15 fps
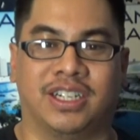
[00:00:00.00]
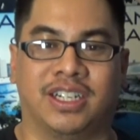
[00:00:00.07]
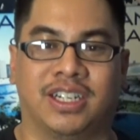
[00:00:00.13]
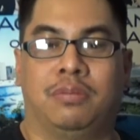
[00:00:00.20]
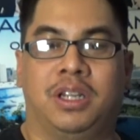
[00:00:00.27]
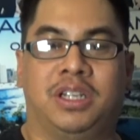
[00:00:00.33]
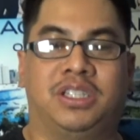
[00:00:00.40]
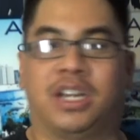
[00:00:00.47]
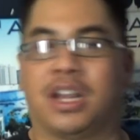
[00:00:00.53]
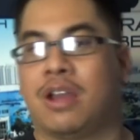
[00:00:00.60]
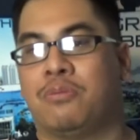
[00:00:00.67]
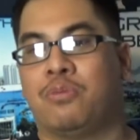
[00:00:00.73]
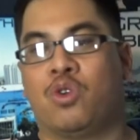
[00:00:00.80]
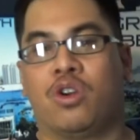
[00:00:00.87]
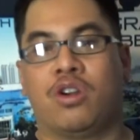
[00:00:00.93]
Please check
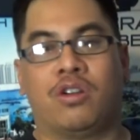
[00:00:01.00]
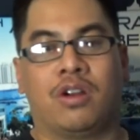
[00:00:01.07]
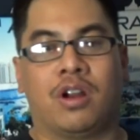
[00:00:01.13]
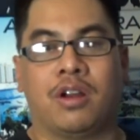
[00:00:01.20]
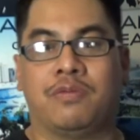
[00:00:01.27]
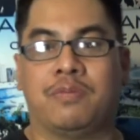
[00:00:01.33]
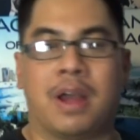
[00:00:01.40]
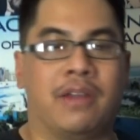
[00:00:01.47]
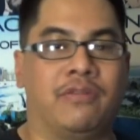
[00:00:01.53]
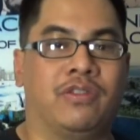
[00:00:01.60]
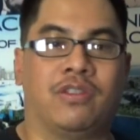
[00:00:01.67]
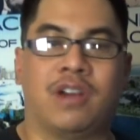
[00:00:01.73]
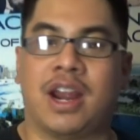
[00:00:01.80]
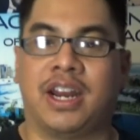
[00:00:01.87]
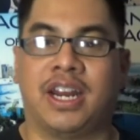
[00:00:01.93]
out more of my
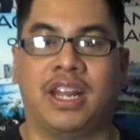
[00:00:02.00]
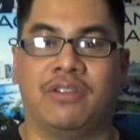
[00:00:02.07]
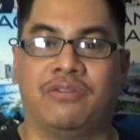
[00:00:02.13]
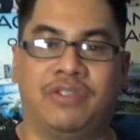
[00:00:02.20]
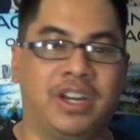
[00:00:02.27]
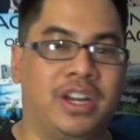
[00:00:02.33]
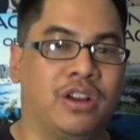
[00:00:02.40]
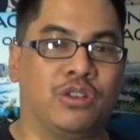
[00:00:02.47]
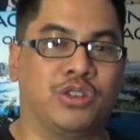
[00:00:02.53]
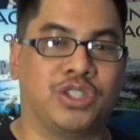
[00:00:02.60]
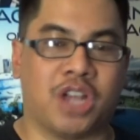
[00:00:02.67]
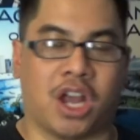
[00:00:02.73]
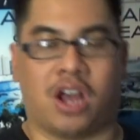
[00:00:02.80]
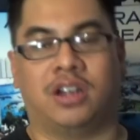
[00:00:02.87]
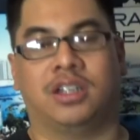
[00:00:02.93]
variety of
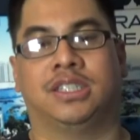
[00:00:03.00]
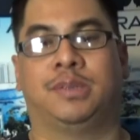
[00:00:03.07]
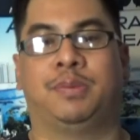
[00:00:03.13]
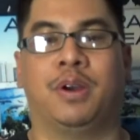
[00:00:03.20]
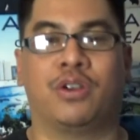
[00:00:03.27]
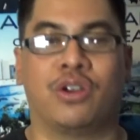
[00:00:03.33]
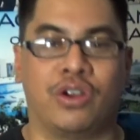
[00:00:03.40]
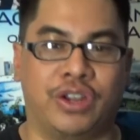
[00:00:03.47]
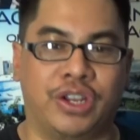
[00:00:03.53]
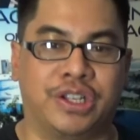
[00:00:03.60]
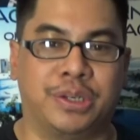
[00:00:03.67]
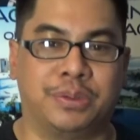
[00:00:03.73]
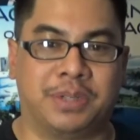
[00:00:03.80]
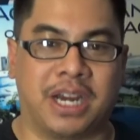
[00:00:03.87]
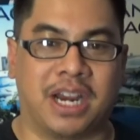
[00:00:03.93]
videos on the Spelgo
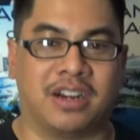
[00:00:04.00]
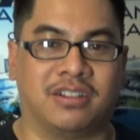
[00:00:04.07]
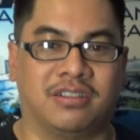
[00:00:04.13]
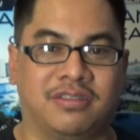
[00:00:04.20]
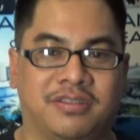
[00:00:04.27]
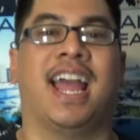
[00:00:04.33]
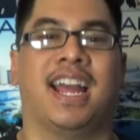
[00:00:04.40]
YouTube channel.